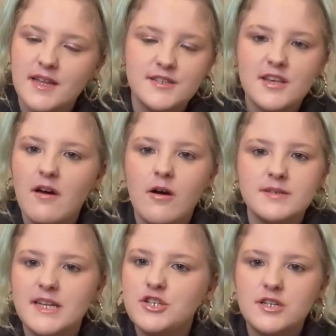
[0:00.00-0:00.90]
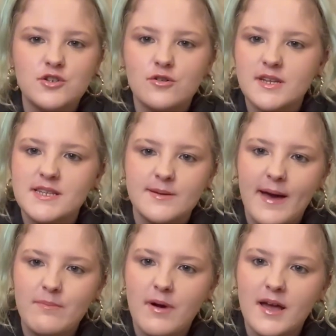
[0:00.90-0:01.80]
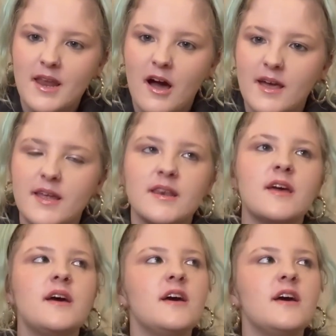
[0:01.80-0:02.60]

And so I was literally tucked into bed by 9.